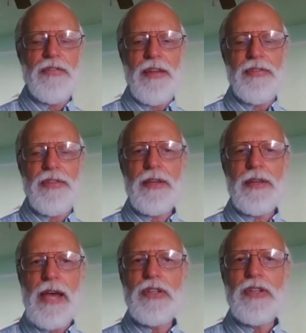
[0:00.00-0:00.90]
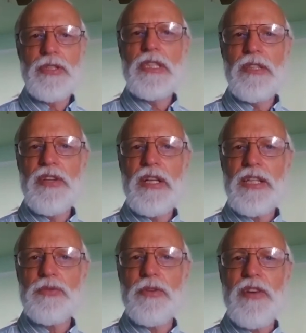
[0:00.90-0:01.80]
ethic have a good deal of
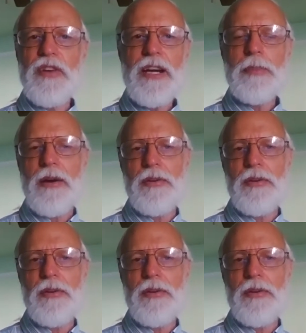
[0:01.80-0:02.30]
intellectual firepower.